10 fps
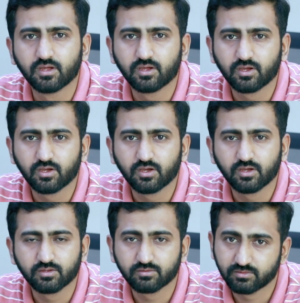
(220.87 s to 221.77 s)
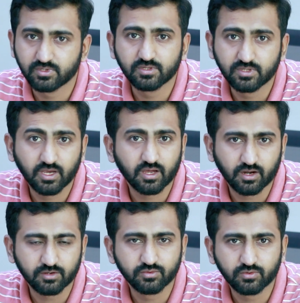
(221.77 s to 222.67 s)
They are
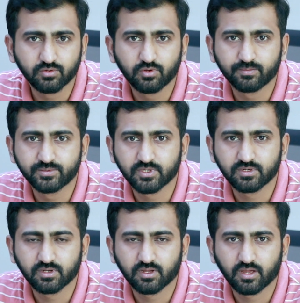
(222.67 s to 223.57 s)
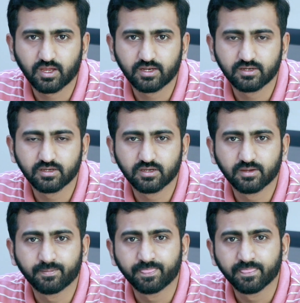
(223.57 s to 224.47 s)
also good option, and
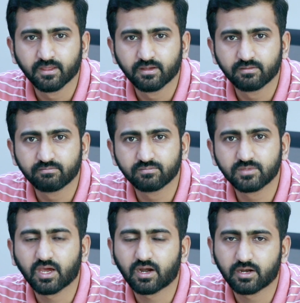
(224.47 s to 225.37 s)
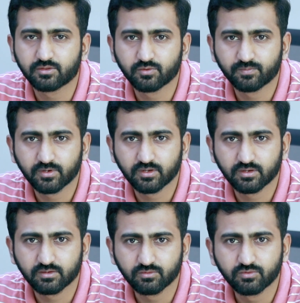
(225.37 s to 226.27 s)
they are also
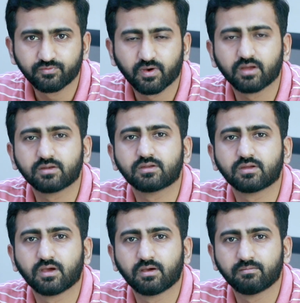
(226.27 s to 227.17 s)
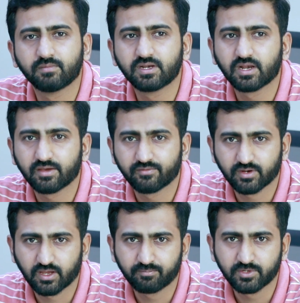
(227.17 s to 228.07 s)
good for middle
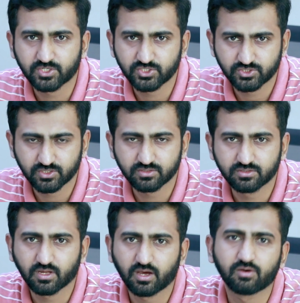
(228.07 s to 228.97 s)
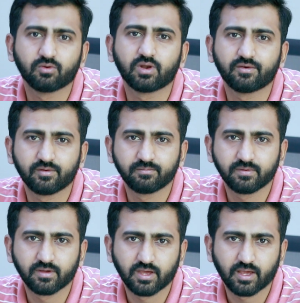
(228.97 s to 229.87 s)
level applications or low level
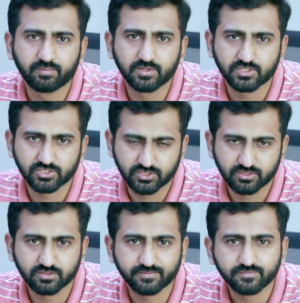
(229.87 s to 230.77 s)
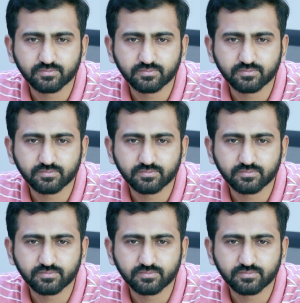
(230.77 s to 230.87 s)
applications.